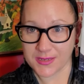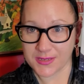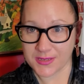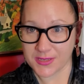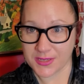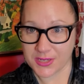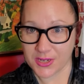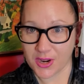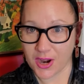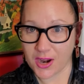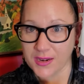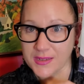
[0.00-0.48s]

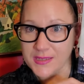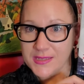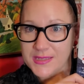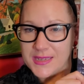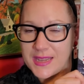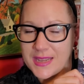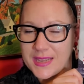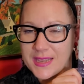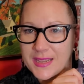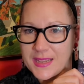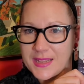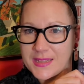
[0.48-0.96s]
starts
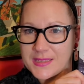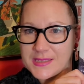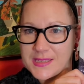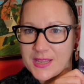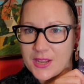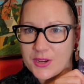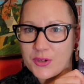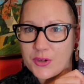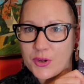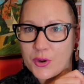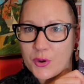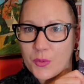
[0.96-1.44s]
and gets
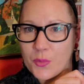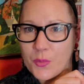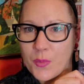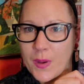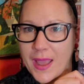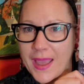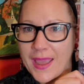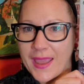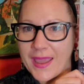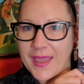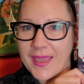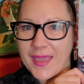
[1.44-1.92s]

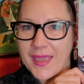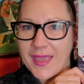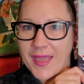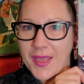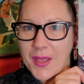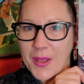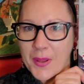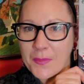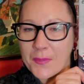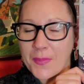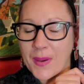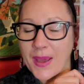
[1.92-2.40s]
underway.
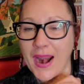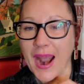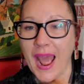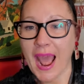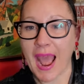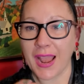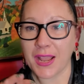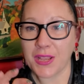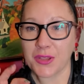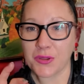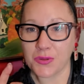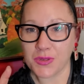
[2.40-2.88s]
But
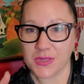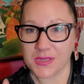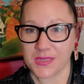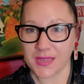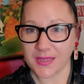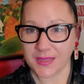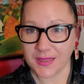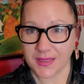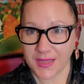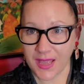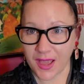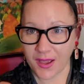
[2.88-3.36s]
I used to
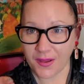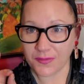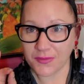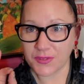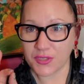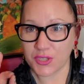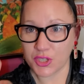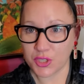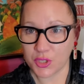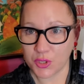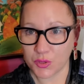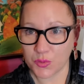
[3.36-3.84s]
love
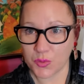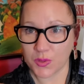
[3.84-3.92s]
to do